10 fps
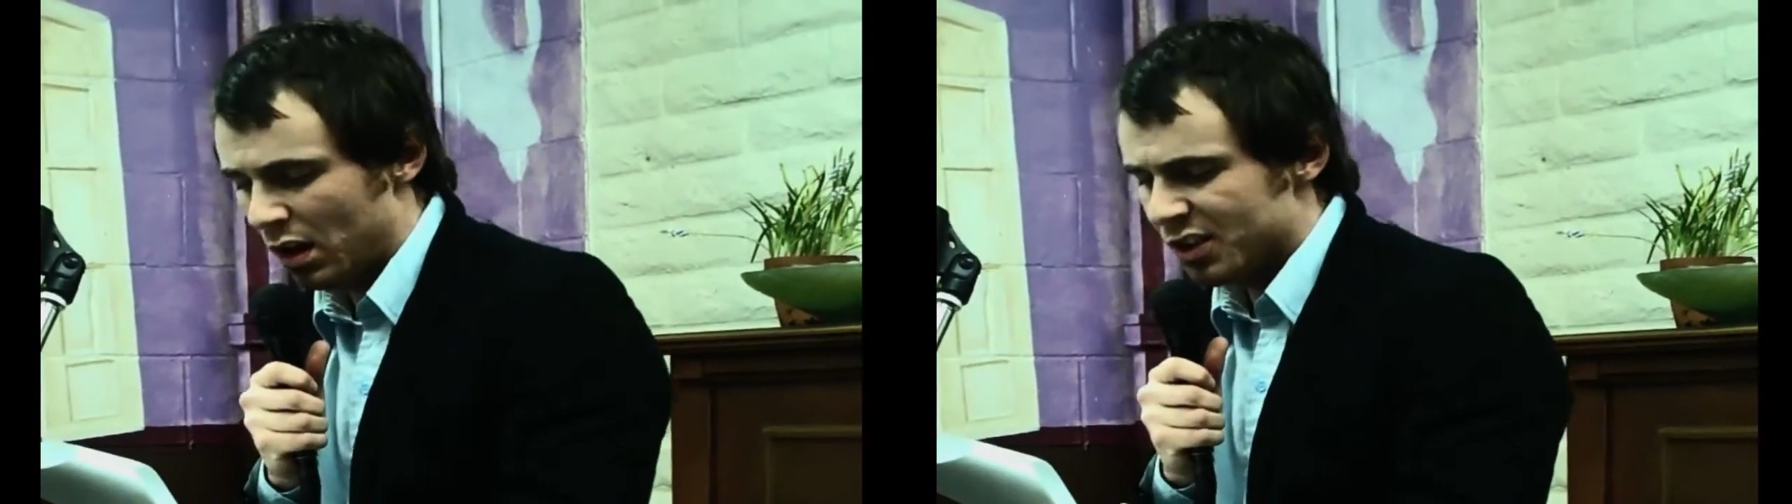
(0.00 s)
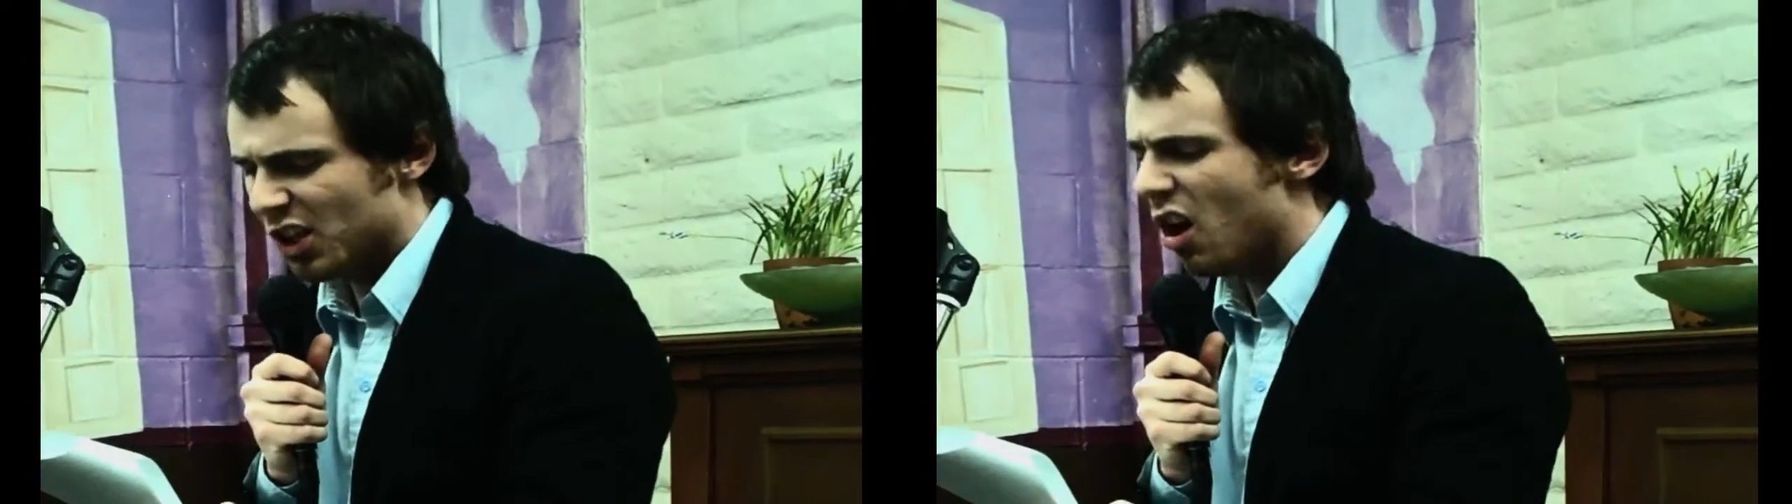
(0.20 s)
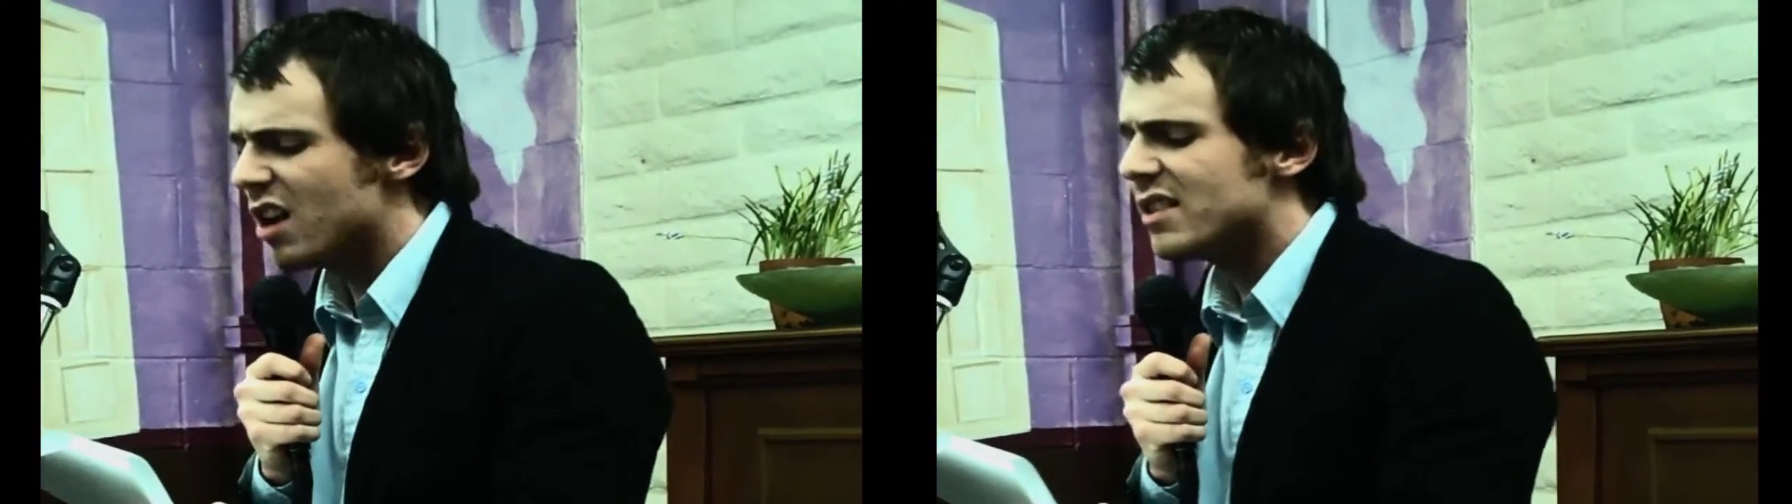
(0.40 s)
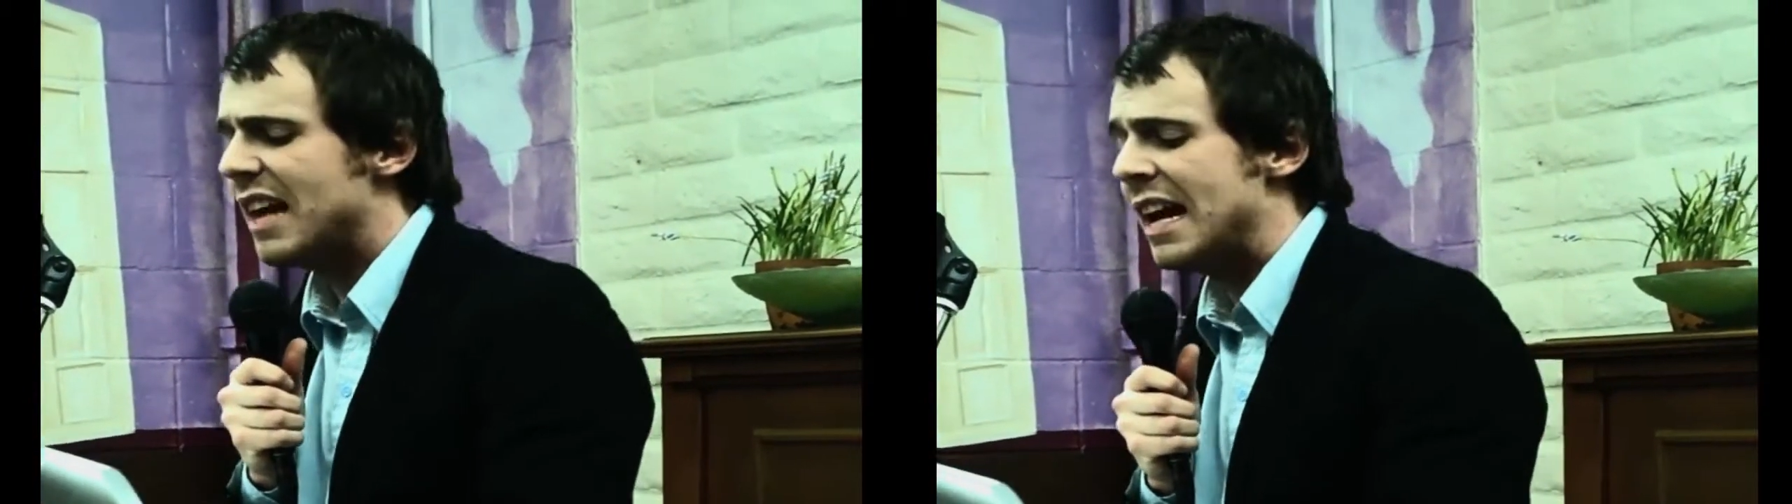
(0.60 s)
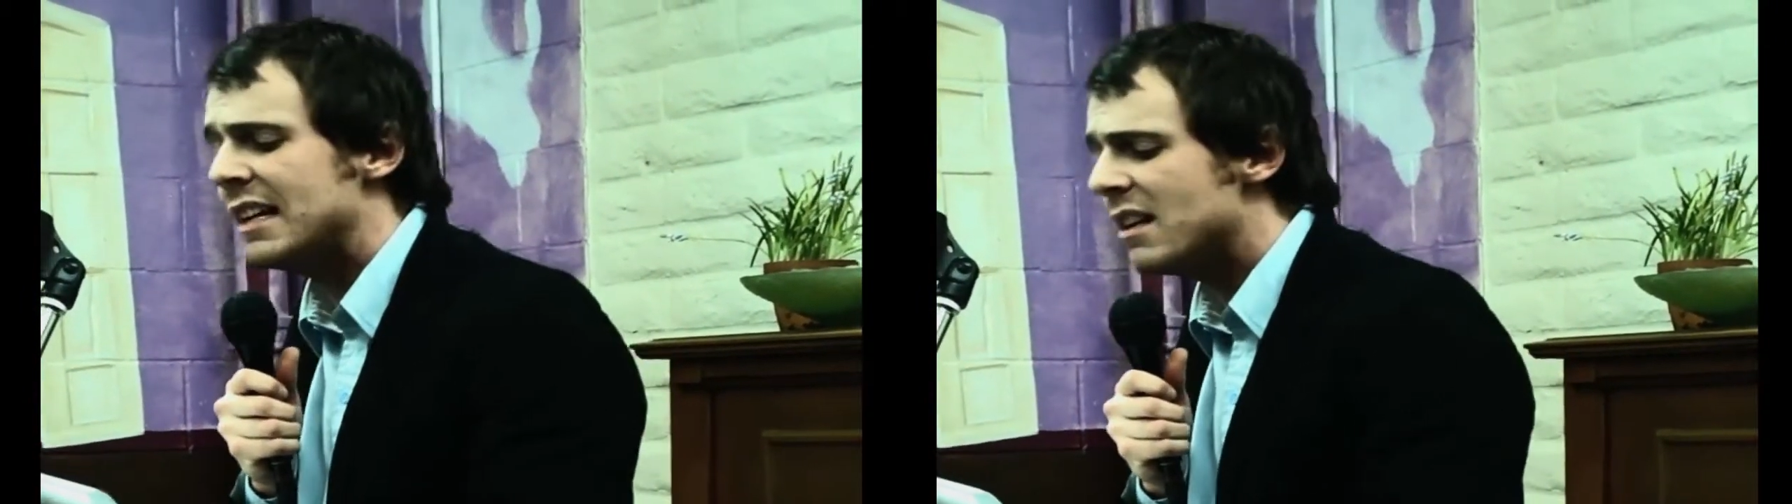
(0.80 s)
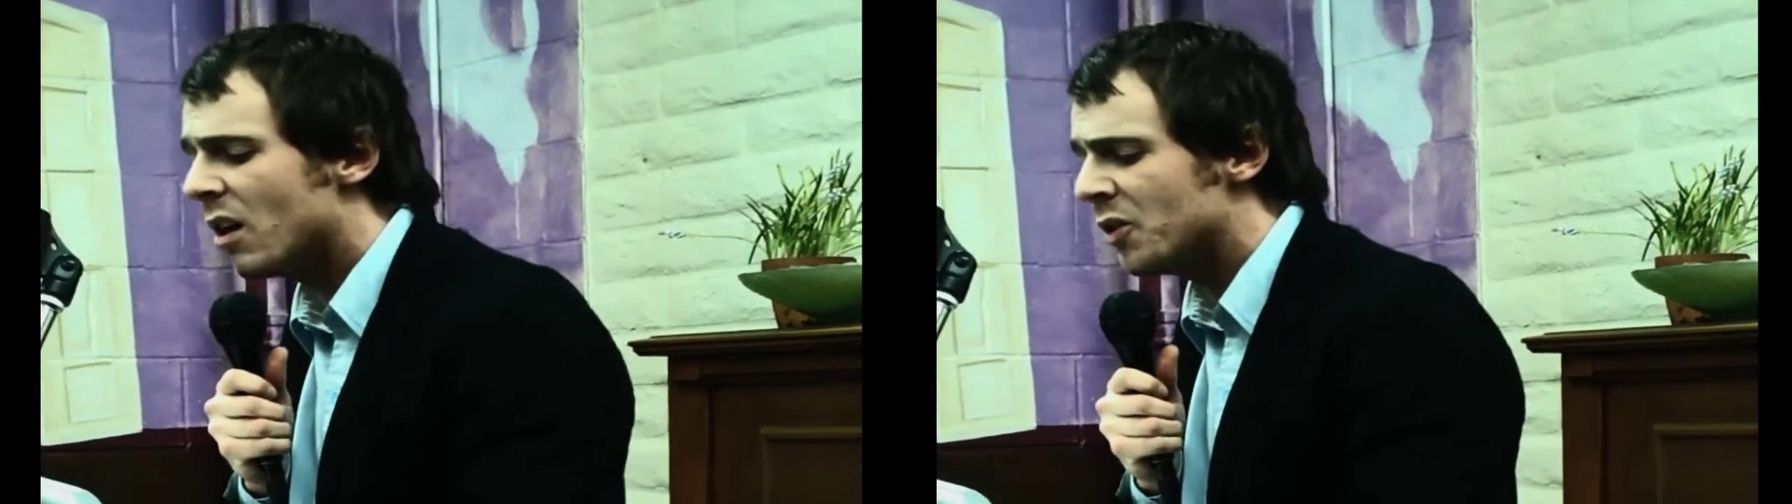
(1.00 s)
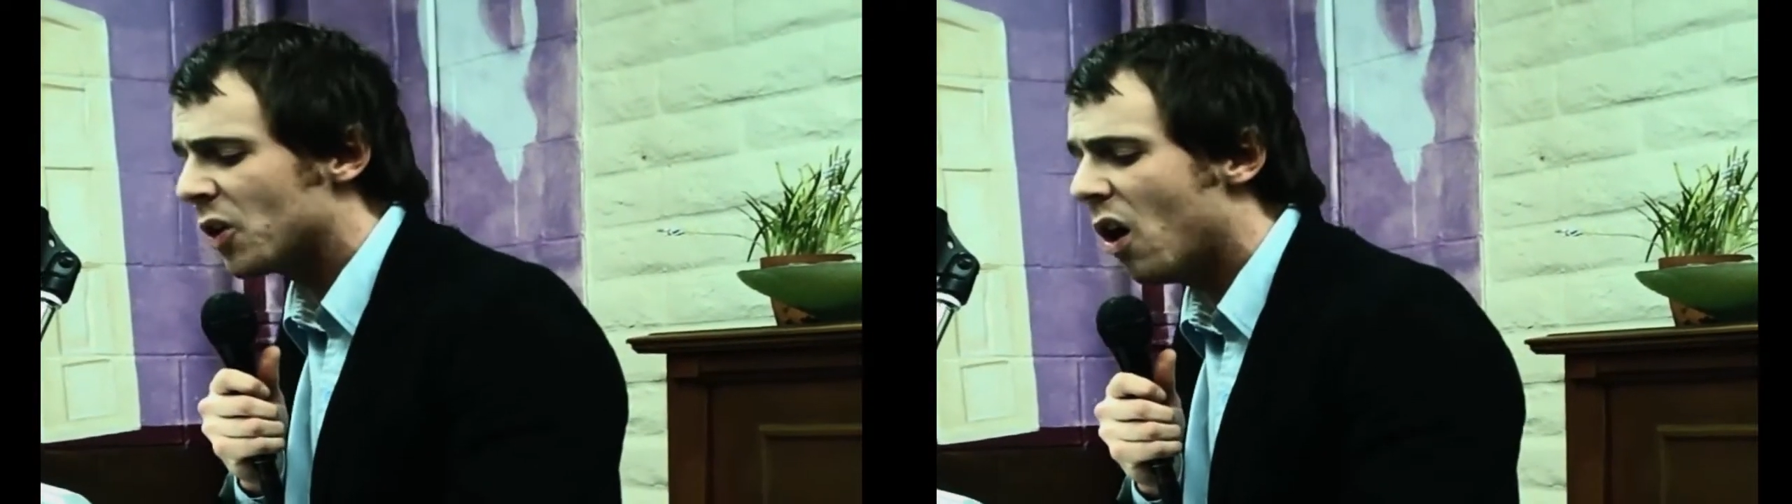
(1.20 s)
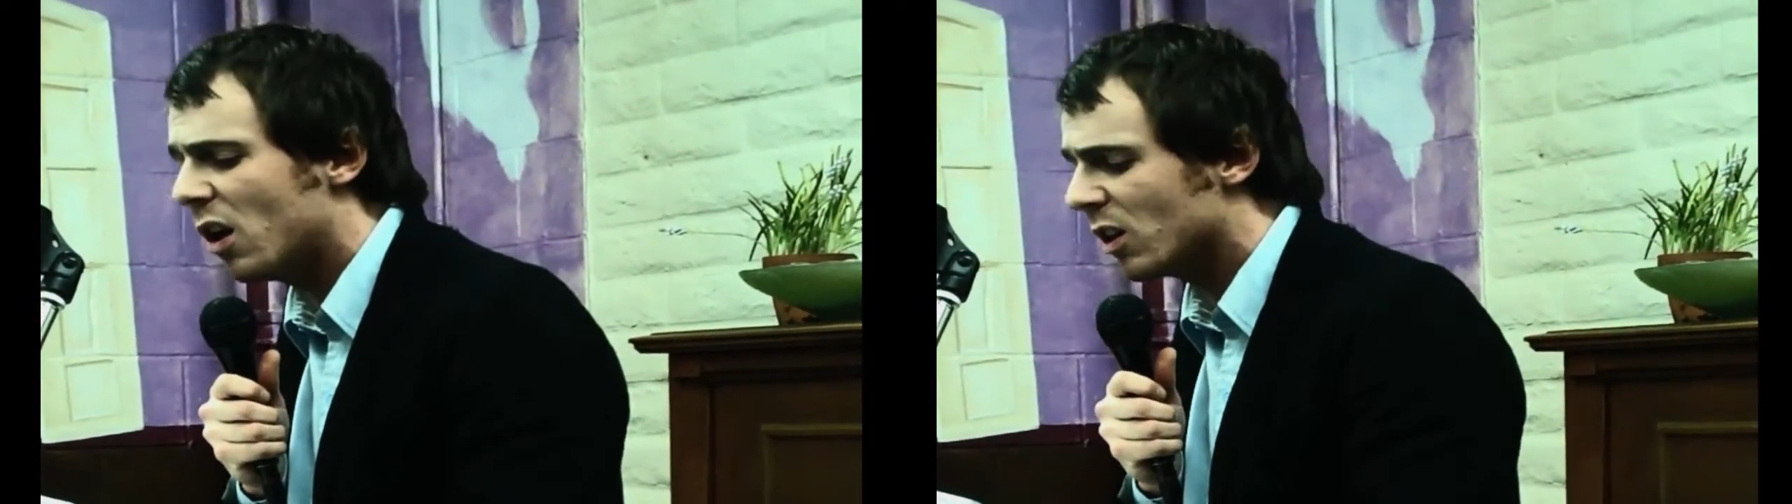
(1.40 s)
To cost candy on your collar,